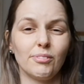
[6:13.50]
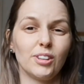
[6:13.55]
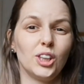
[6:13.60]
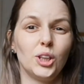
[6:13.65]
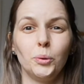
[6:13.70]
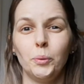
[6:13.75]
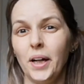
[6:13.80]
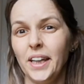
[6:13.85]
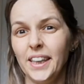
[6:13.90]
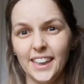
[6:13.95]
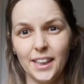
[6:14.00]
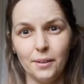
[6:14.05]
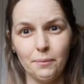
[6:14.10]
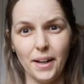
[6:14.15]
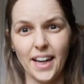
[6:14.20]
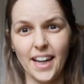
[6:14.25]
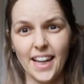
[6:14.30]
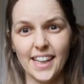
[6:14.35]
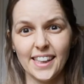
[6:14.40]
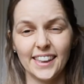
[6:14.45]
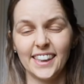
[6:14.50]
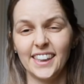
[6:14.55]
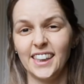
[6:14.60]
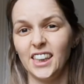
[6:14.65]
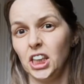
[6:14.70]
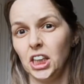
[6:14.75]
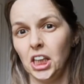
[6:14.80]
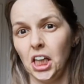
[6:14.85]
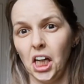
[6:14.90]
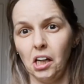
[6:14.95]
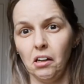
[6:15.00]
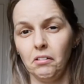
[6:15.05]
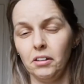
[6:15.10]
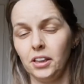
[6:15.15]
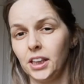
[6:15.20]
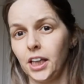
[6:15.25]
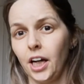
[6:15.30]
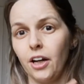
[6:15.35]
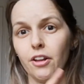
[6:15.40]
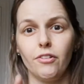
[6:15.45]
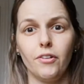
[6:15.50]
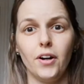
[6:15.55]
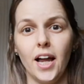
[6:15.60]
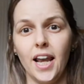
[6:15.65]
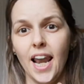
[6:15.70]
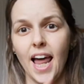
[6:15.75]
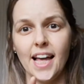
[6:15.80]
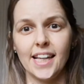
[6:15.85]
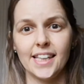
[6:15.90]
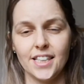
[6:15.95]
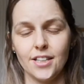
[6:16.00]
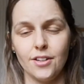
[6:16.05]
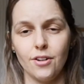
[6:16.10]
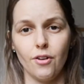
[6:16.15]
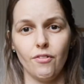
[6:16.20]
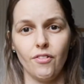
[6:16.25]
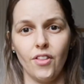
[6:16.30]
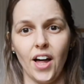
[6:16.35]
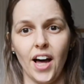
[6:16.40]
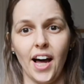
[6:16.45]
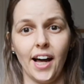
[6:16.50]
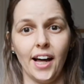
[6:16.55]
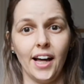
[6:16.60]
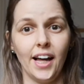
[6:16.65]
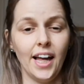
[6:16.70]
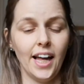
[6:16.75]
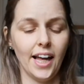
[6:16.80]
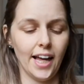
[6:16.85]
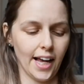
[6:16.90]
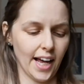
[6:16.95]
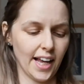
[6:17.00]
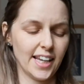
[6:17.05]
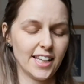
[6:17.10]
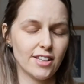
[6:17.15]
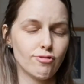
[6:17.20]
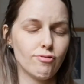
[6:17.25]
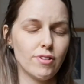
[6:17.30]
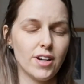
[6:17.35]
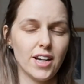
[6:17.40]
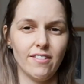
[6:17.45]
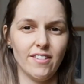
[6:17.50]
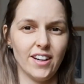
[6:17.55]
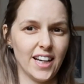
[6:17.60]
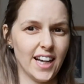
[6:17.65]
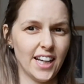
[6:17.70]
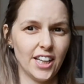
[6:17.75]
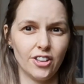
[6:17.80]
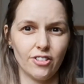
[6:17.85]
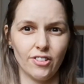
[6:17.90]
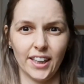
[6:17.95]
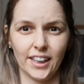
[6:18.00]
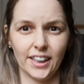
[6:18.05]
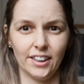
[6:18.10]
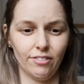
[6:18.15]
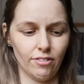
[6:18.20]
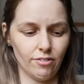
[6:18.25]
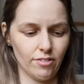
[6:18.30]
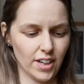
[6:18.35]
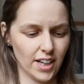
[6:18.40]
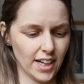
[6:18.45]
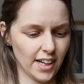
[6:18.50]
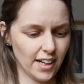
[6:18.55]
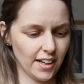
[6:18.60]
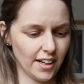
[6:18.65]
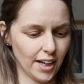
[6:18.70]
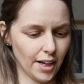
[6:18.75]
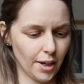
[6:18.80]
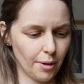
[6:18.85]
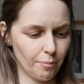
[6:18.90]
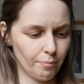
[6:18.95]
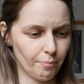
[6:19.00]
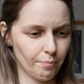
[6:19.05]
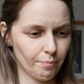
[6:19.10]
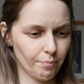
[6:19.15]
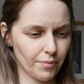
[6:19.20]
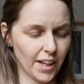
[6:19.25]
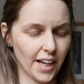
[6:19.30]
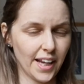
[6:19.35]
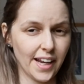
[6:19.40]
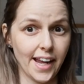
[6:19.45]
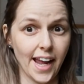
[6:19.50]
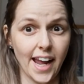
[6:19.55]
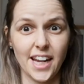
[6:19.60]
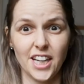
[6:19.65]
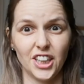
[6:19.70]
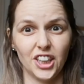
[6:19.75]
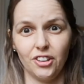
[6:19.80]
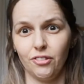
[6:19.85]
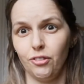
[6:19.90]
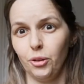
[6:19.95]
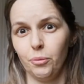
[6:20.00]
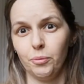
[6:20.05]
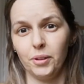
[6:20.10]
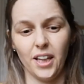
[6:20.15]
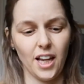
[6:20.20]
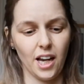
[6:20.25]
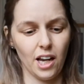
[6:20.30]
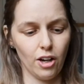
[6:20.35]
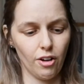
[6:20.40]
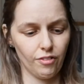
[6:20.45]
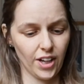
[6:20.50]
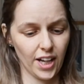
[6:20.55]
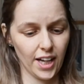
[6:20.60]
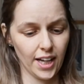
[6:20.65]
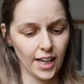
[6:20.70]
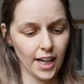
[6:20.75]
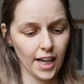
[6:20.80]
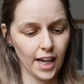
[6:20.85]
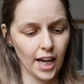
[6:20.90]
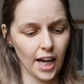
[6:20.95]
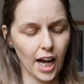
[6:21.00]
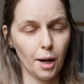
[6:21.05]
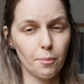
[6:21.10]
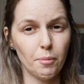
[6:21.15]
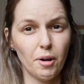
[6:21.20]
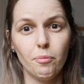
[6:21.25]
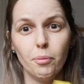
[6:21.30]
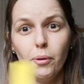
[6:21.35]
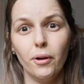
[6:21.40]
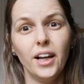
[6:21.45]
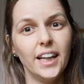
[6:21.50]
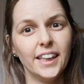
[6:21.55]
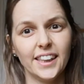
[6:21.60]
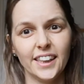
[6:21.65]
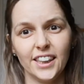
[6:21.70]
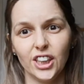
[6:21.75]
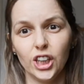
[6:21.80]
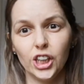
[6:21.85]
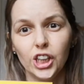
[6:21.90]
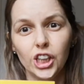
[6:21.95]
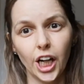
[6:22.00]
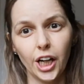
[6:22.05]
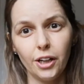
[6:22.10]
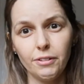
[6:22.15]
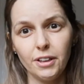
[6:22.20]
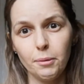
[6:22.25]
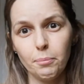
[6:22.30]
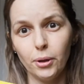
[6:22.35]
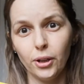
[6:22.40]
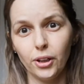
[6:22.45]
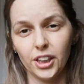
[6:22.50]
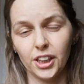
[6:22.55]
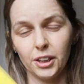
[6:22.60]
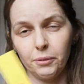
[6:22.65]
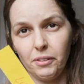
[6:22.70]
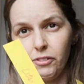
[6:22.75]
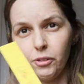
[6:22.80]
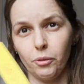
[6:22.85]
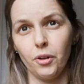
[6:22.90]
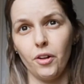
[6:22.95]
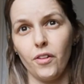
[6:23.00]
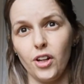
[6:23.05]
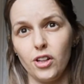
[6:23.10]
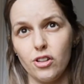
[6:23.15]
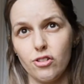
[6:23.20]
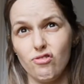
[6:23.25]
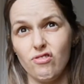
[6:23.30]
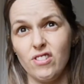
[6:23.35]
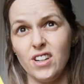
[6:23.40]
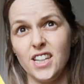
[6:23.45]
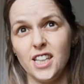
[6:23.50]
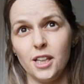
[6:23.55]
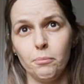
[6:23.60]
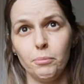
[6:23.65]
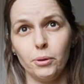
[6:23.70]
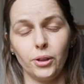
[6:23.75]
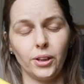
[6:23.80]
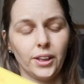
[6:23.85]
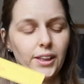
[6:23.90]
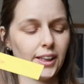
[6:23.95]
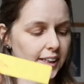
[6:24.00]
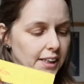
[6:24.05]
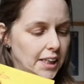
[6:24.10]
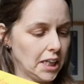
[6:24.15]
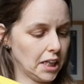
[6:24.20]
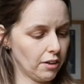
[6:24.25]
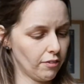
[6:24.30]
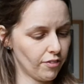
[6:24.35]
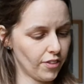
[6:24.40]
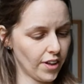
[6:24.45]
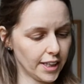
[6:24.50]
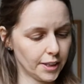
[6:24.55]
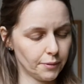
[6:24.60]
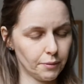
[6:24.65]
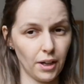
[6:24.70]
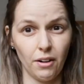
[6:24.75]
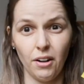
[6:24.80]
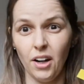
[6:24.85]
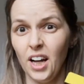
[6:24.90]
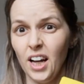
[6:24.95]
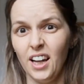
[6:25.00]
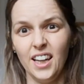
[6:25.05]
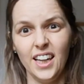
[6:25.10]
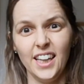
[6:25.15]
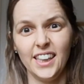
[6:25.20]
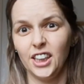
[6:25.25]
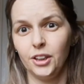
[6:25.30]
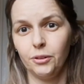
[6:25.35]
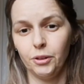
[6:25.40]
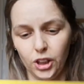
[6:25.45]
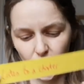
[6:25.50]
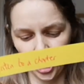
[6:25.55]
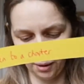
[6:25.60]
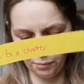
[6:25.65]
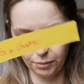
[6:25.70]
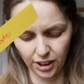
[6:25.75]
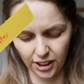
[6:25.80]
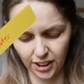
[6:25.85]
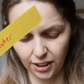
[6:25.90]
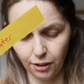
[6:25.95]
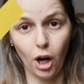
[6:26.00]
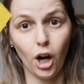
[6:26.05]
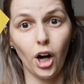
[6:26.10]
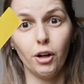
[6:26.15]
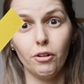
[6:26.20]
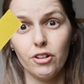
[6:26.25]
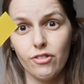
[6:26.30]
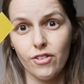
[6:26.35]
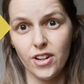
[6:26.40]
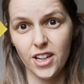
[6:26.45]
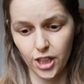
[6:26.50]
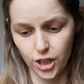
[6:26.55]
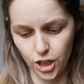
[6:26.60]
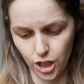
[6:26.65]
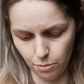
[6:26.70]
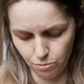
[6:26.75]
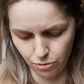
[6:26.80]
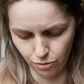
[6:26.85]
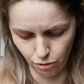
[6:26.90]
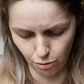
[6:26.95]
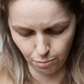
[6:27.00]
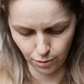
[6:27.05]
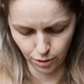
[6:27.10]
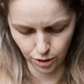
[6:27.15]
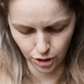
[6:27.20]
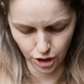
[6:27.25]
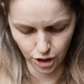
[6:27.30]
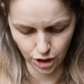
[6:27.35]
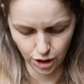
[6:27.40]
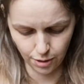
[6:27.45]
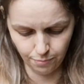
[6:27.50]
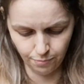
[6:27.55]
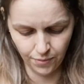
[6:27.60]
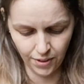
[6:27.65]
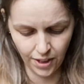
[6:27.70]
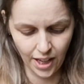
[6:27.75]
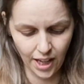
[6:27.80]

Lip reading: 20 minutes to go through a lesson of that, and it's really interactive and really engaging for them, so they love it. I put listen to the Tony box. We've got one of those reading boxes. They love that as well. Listen to a chapter, so I would read a chapter of a book to them.